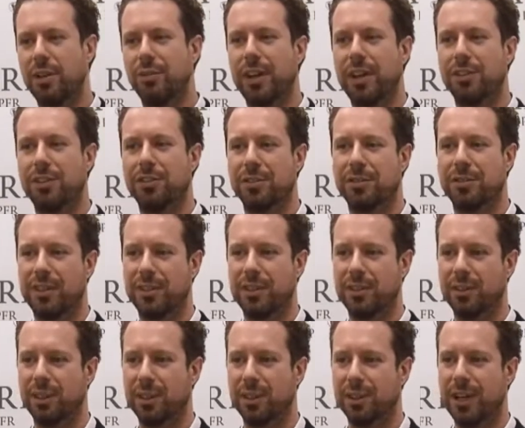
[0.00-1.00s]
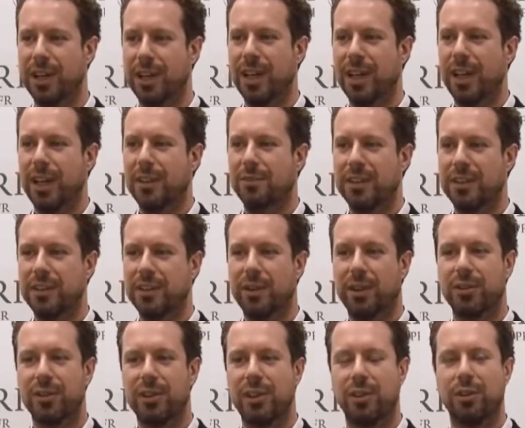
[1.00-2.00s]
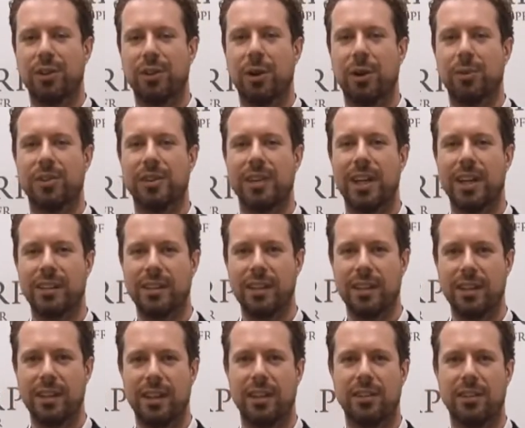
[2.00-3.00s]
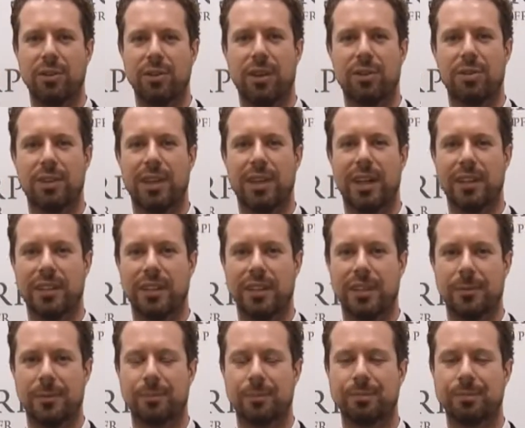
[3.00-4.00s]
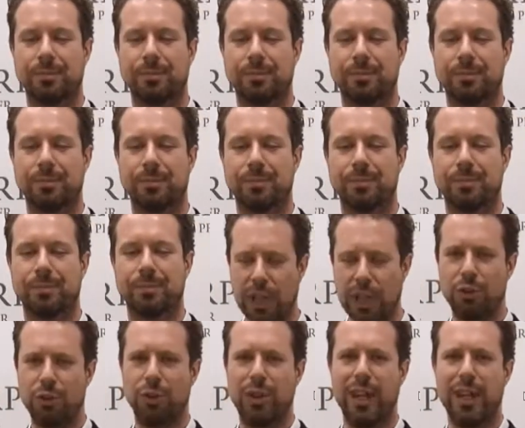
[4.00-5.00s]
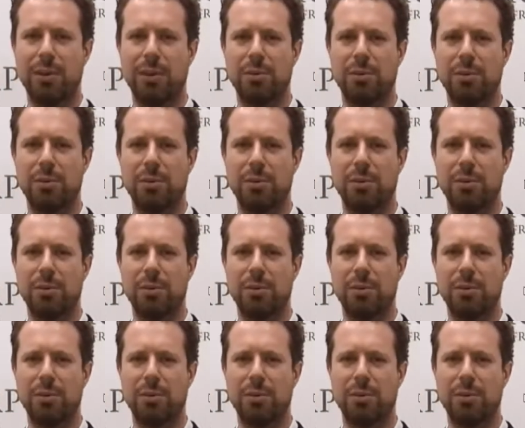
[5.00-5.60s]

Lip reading: Innovation Festivals in 2018 and 2019. Today we've got